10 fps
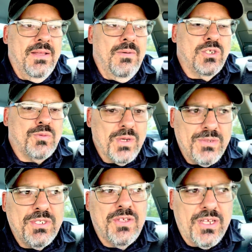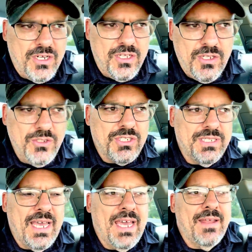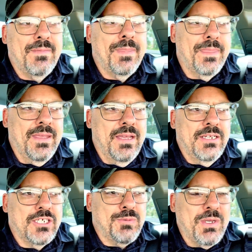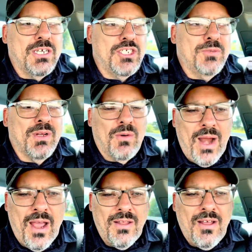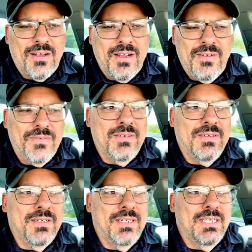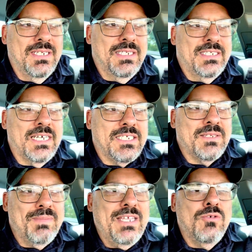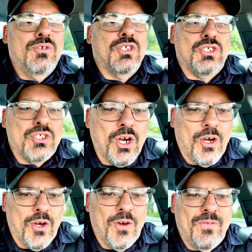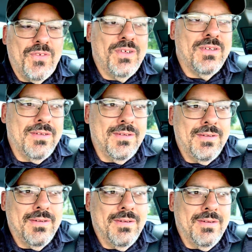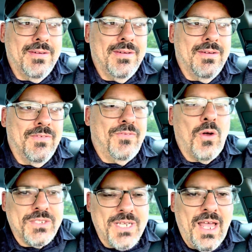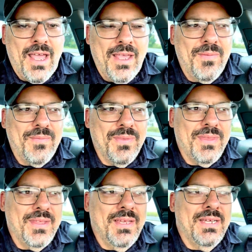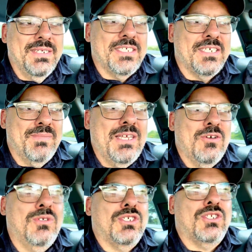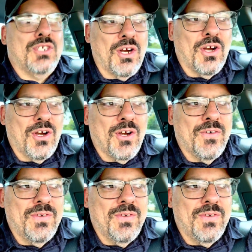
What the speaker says: Which brings me to the conclusion that just because you've been around long enough doesn't mean you deserve full time. Doesn't mean you deserve